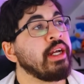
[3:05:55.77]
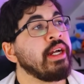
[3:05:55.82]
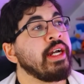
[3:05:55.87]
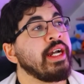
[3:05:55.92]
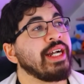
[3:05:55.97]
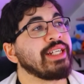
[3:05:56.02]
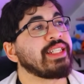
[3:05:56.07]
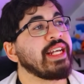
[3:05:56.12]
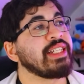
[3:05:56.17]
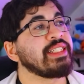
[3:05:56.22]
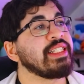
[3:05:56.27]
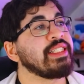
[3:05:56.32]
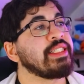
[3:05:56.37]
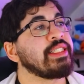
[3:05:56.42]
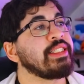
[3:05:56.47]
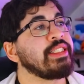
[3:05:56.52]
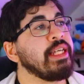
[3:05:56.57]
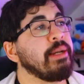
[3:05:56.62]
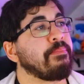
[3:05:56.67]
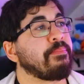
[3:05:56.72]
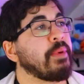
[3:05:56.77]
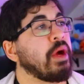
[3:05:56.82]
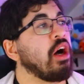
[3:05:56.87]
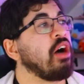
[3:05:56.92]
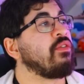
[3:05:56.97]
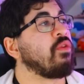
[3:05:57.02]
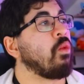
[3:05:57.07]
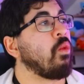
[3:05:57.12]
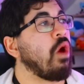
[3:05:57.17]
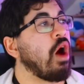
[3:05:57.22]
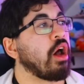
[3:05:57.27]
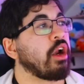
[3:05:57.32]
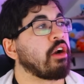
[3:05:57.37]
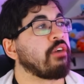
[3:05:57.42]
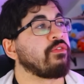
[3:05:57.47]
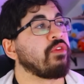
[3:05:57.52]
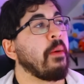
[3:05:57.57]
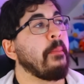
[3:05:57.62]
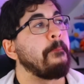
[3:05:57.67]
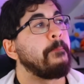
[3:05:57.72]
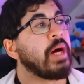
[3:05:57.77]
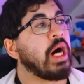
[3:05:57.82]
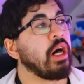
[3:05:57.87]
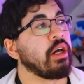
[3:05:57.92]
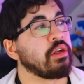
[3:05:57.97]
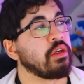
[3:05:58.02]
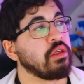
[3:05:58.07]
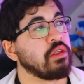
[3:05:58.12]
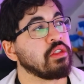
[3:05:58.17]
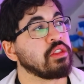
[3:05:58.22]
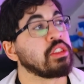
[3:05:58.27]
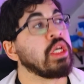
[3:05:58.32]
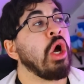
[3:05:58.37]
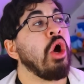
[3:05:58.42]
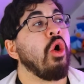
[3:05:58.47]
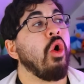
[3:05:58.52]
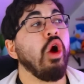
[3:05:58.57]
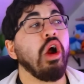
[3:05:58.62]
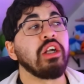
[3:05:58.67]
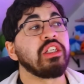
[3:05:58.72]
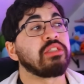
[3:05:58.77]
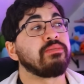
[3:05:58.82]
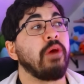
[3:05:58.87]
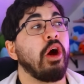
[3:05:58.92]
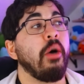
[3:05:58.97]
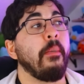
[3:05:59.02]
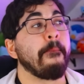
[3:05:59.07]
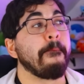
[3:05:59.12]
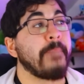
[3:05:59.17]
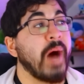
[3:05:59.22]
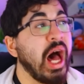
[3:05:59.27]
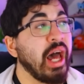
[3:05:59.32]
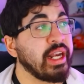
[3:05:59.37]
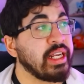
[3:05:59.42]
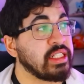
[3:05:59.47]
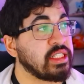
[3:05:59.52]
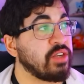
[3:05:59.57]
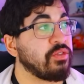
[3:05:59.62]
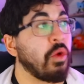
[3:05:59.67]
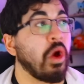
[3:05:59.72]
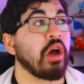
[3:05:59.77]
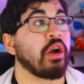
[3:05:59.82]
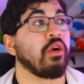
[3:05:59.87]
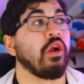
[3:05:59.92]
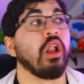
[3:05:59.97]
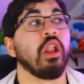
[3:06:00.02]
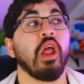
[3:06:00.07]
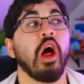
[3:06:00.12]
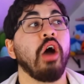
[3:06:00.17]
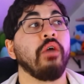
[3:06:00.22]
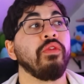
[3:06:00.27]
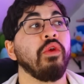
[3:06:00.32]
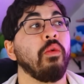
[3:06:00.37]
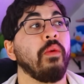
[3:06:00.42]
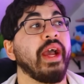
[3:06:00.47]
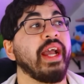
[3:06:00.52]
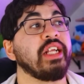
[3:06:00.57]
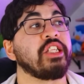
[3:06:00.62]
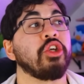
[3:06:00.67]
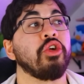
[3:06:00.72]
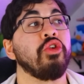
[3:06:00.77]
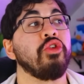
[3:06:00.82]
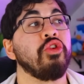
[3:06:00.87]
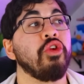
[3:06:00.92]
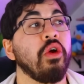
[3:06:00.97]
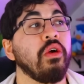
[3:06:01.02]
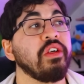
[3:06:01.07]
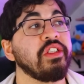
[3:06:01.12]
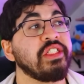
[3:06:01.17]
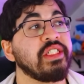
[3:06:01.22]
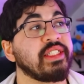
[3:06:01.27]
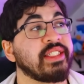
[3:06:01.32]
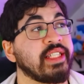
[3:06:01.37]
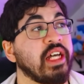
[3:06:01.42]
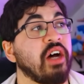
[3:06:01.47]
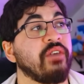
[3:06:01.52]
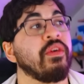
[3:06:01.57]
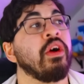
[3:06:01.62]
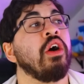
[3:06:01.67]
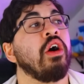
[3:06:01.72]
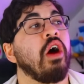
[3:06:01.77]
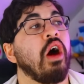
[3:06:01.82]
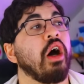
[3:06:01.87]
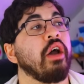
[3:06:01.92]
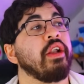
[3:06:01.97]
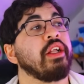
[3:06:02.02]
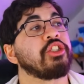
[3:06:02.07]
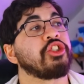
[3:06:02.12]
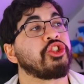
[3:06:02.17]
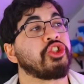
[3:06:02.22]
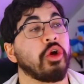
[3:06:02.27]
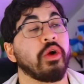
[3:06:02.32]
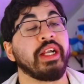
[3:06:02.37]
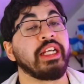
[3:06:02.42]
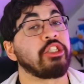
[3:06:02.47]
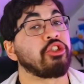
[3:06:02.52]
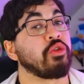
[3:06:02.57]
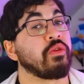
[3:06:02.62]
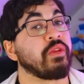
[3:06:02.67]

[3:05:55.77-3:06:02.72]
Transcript: it takes a sip of water from puddles or small bodies of water along the way to nourish itself on its journey to the